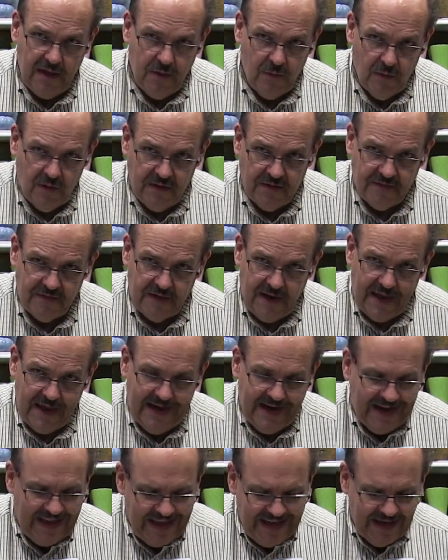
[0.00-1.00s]
You want to
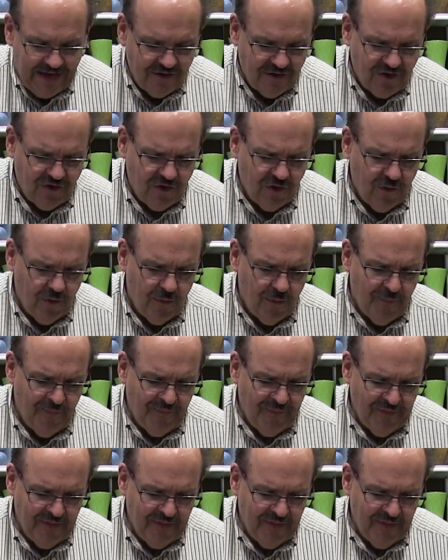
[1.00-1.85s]
slide it into